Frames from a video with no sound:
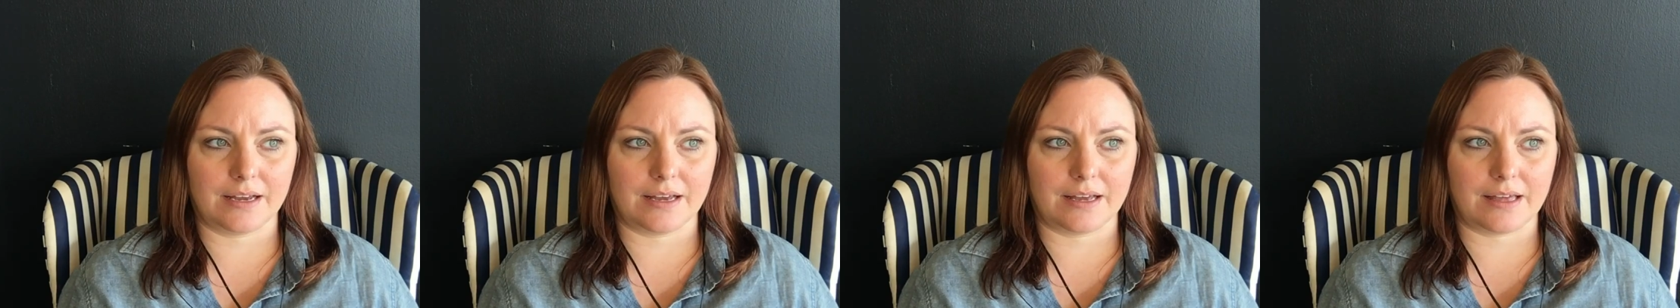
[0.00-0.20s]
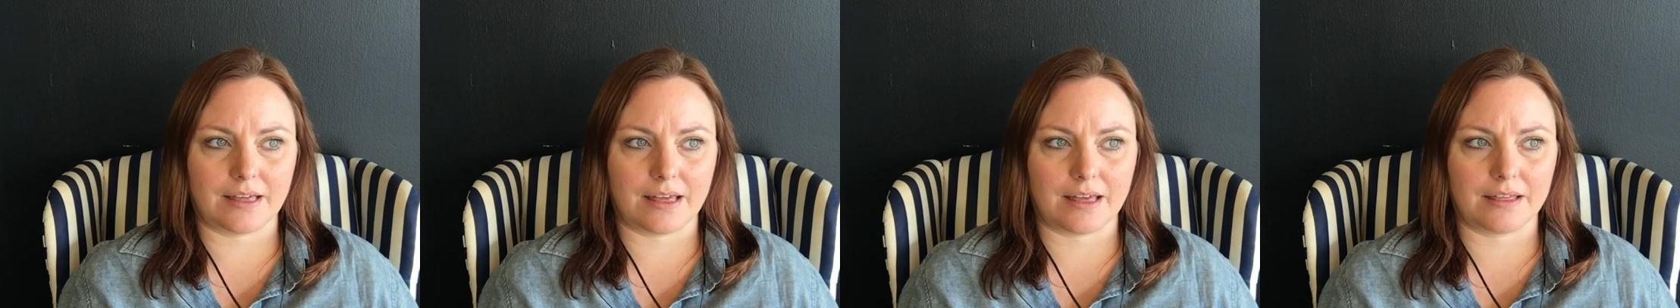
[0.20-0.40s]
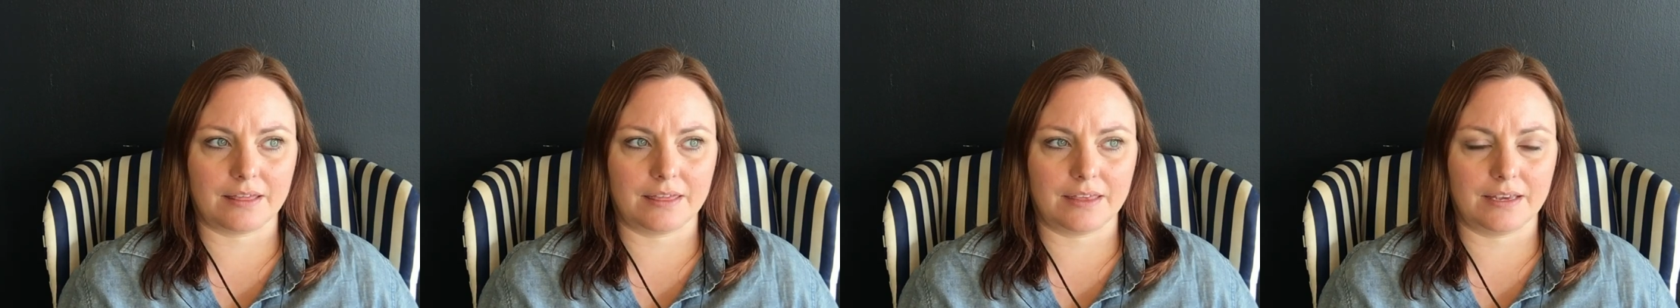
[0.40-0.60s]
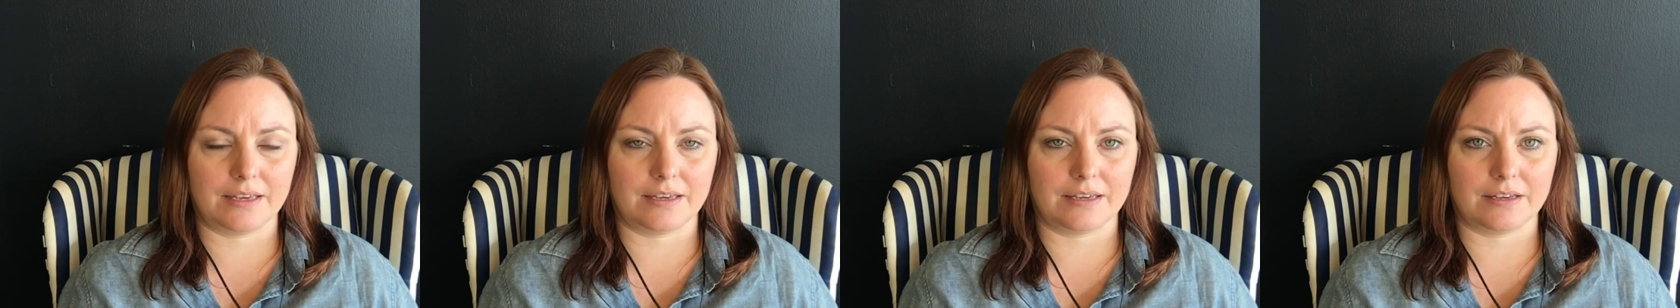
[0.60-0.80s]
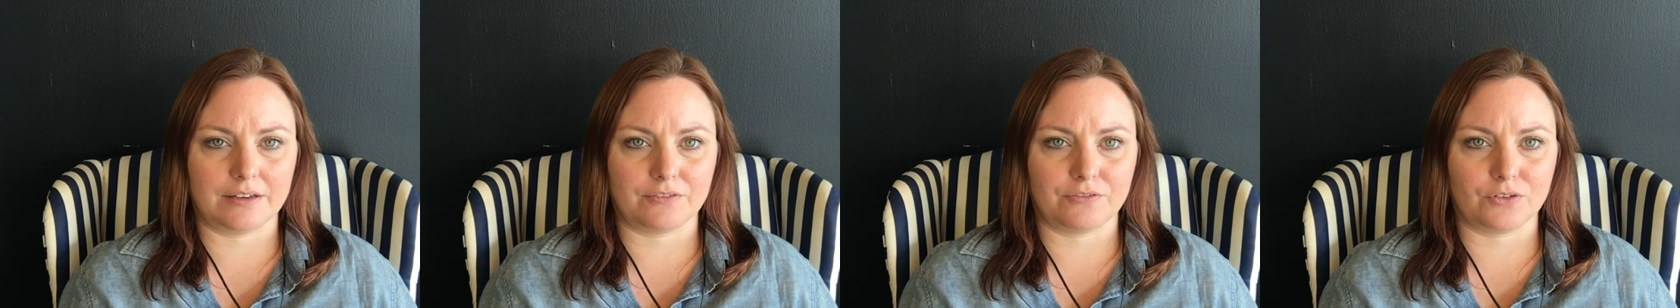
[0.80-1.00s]
I
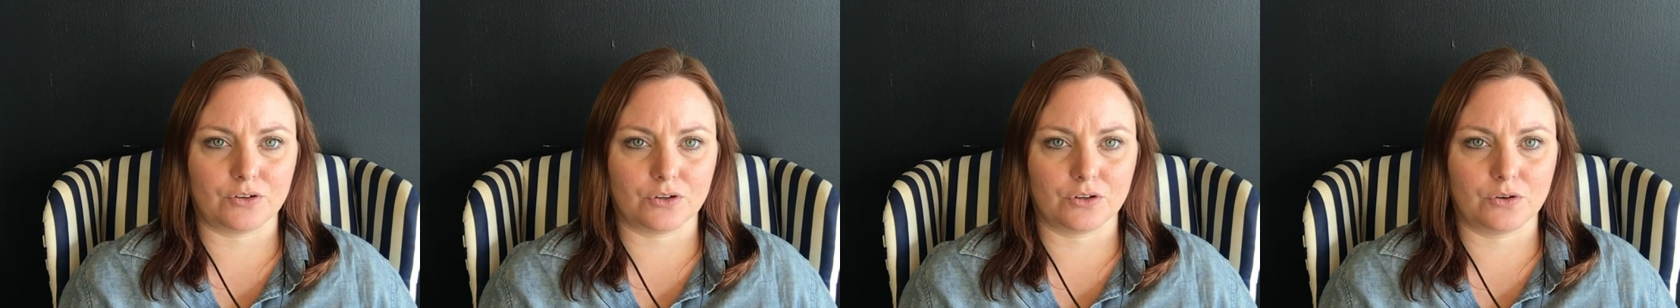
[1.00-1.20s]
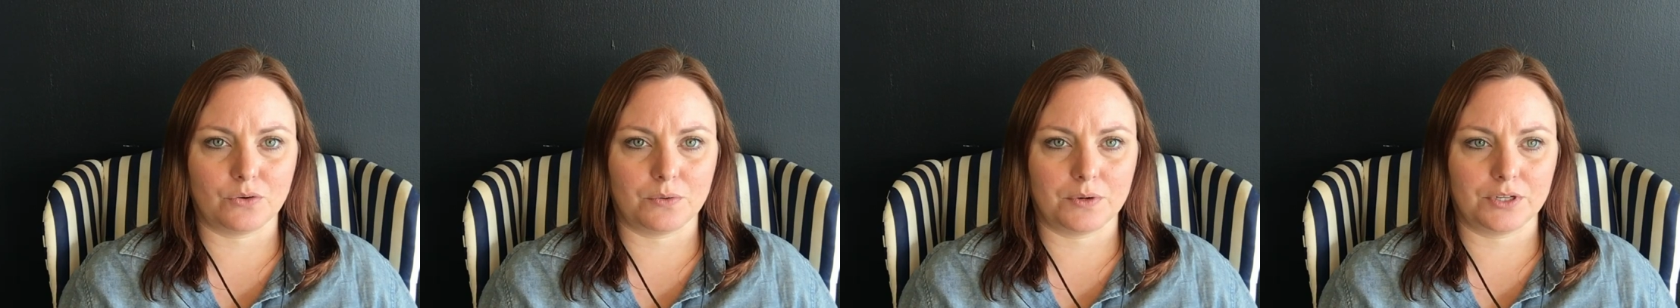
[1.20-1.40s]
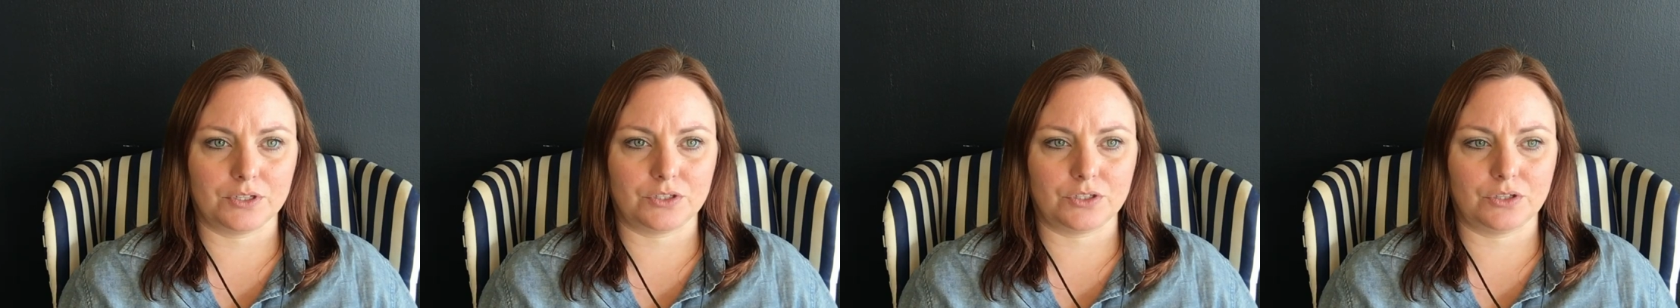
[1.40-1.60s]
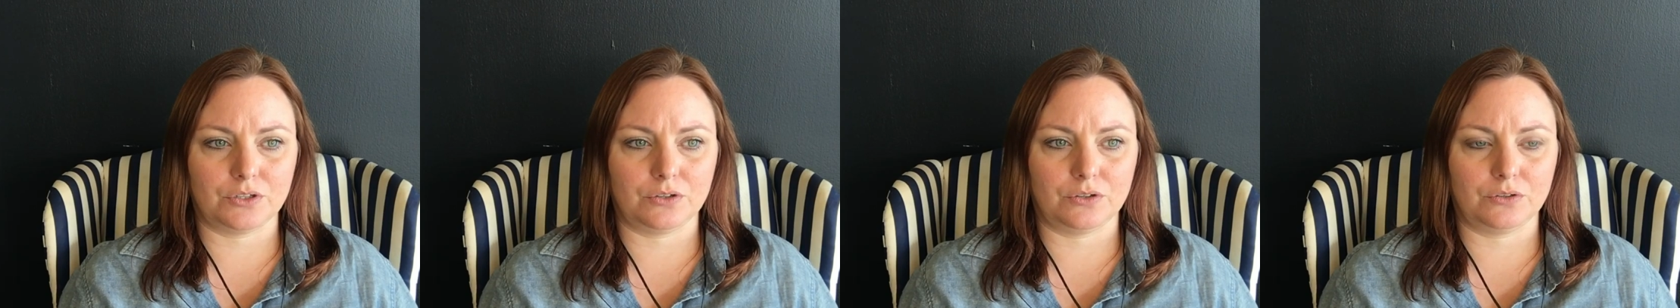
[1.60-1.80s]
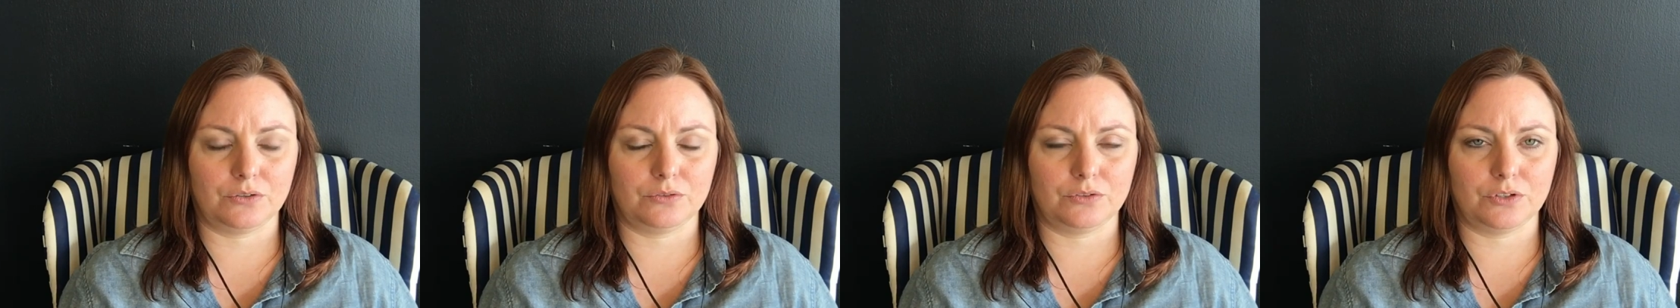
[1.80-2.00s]
think if you're going
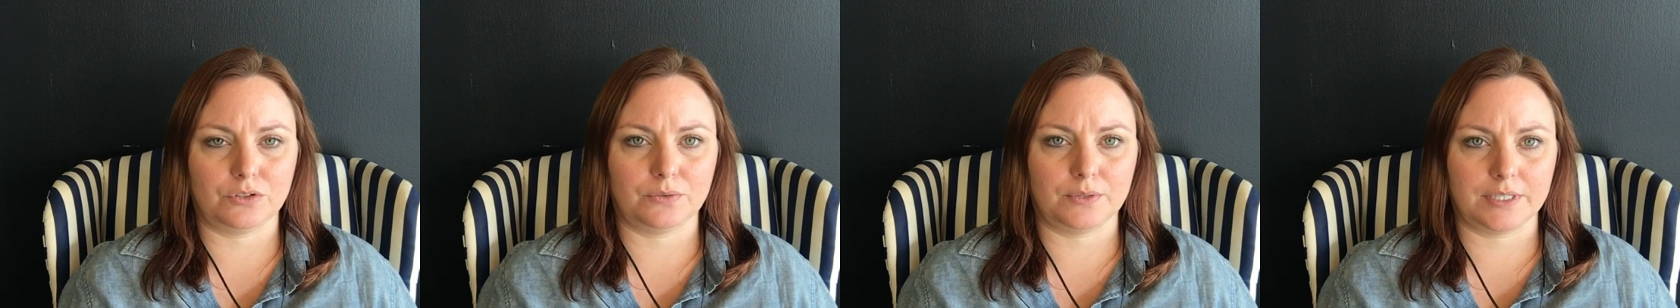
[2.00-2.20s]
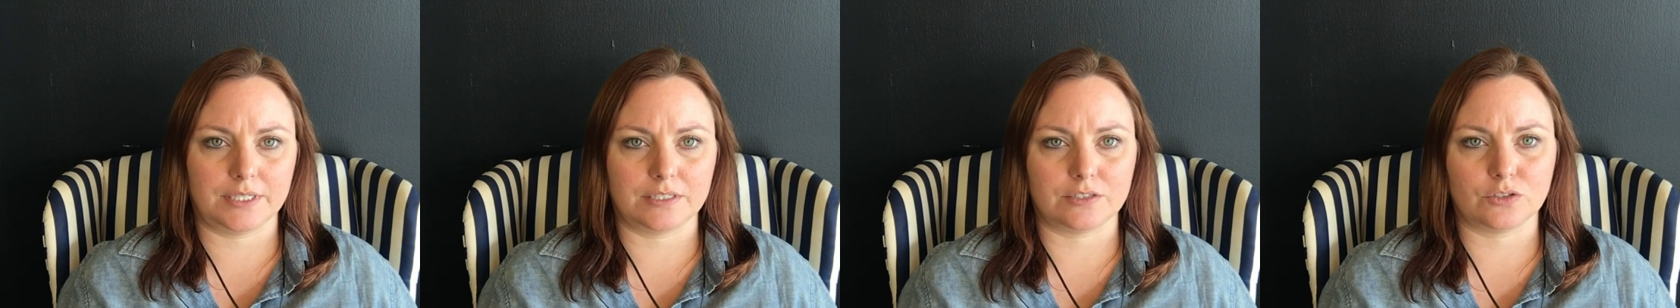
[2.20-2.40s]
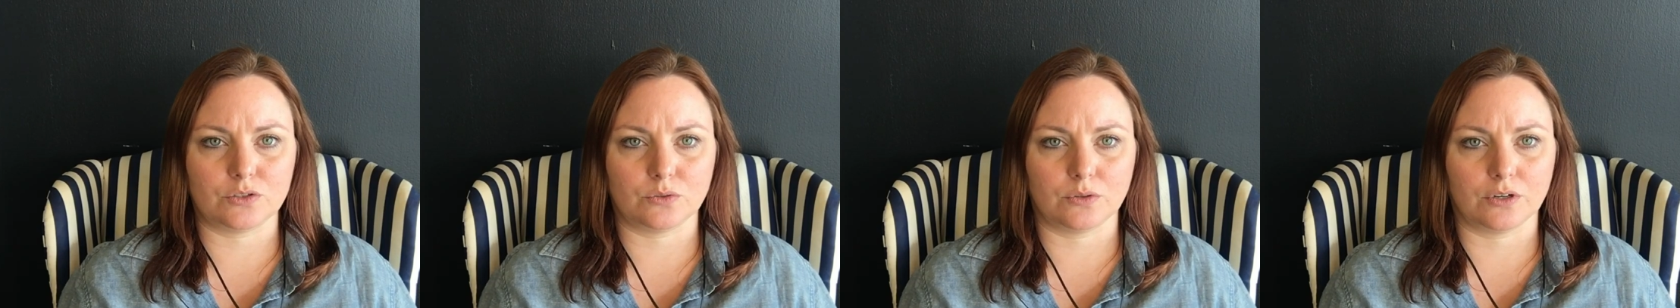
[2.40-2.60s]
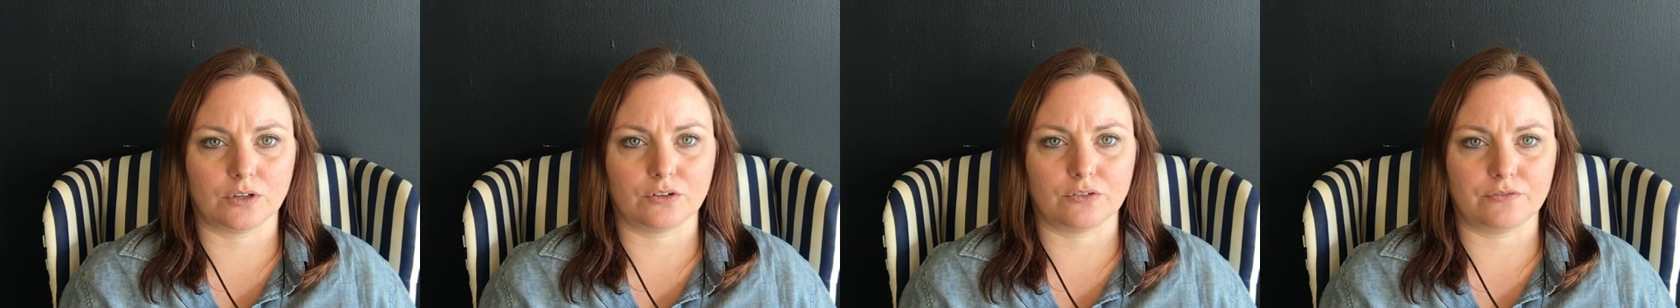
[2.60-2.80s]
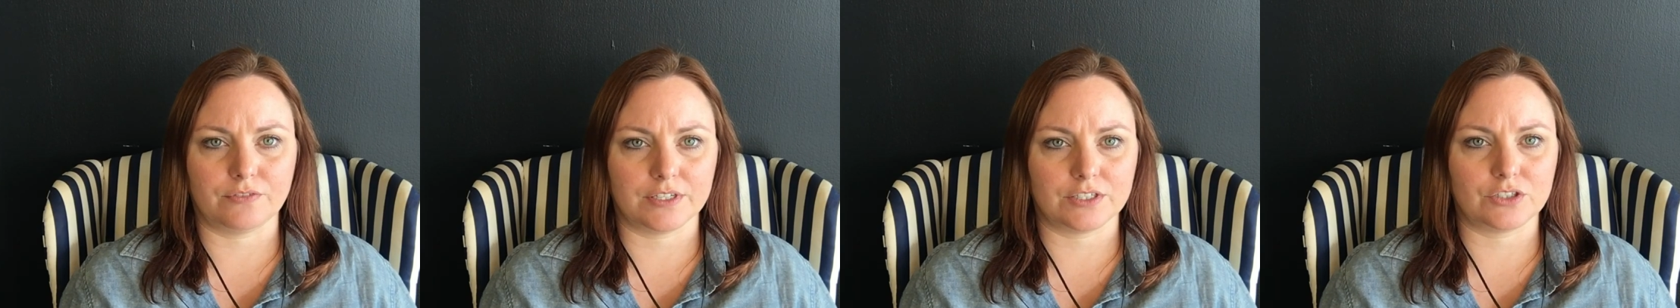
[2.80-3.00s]
to do a
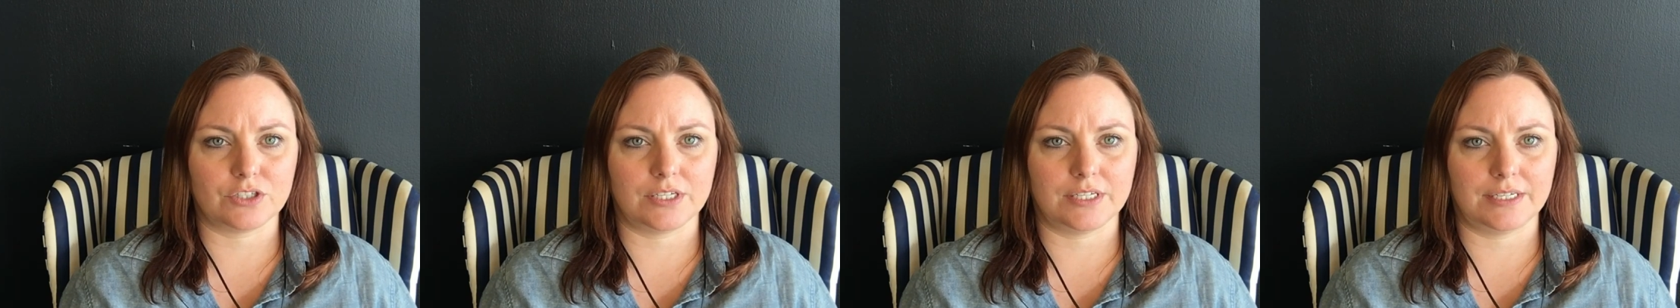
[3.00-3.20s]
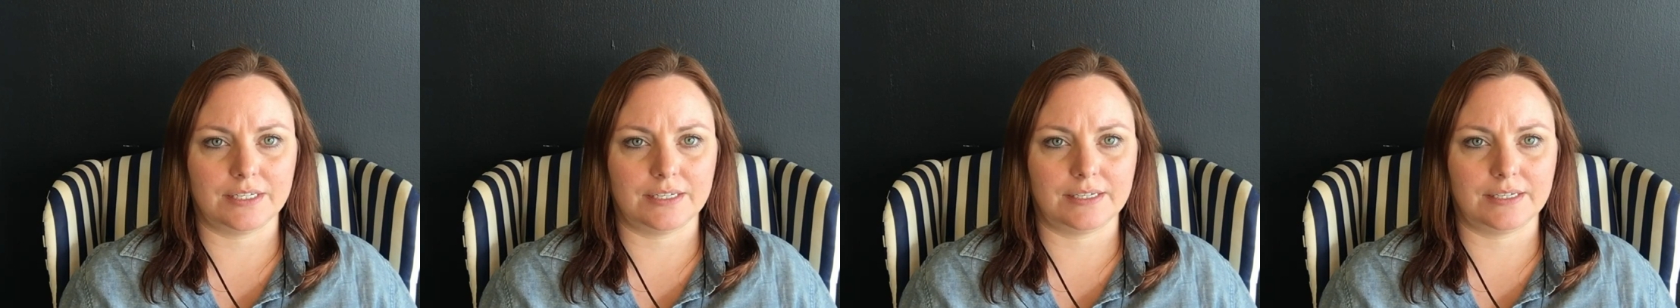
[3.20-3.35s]
historical fiction,